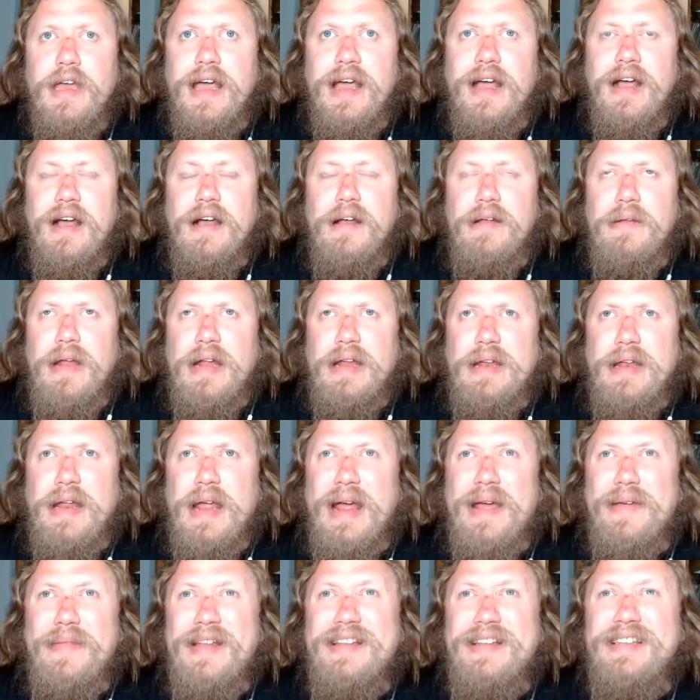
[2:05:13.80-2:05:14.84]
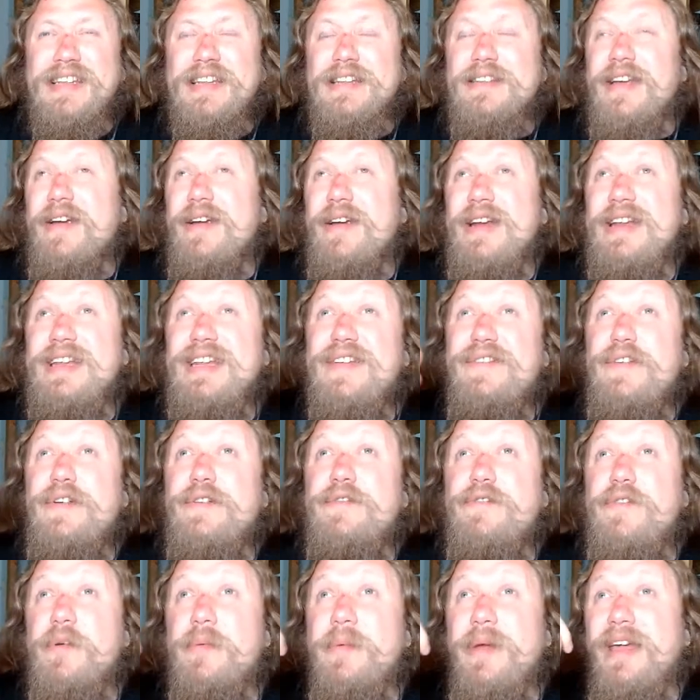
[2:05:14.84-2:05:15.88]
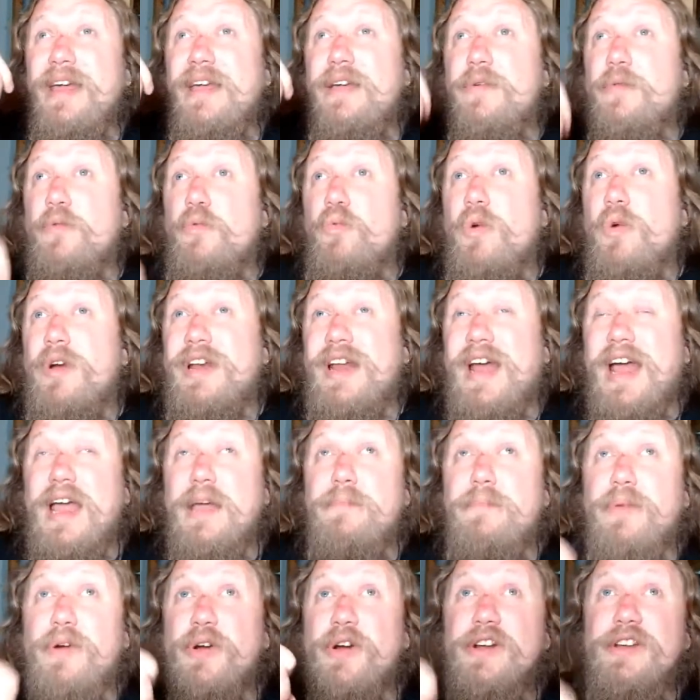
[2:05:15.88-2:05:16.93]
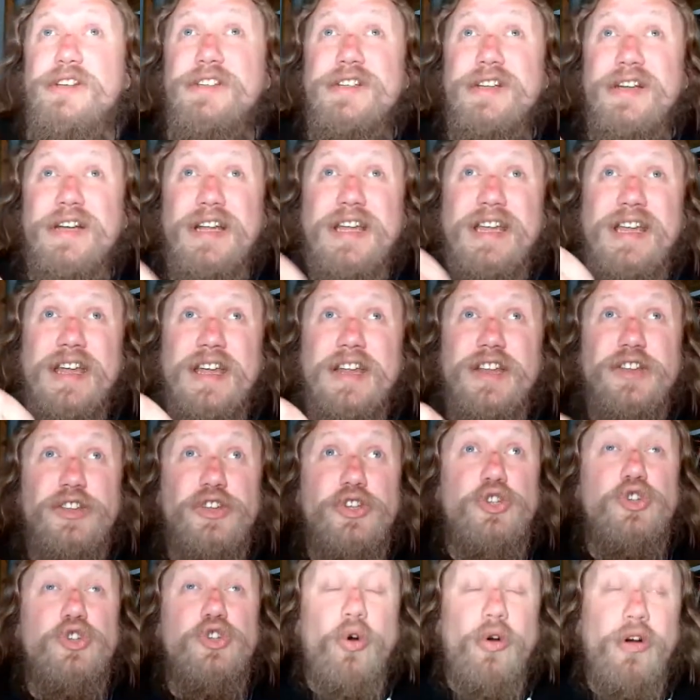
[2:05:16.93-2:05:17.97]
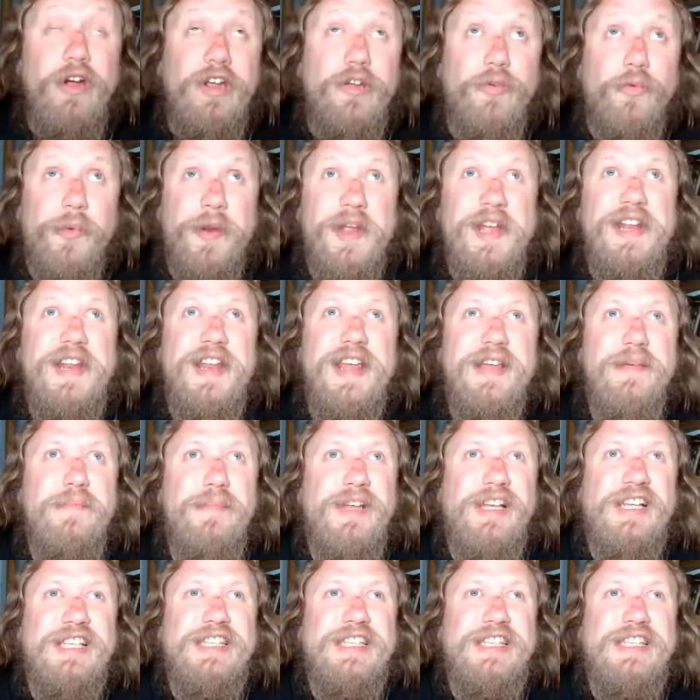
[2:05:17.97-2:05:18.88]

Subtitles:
and that's entirely different from like what I personally enjoy reading.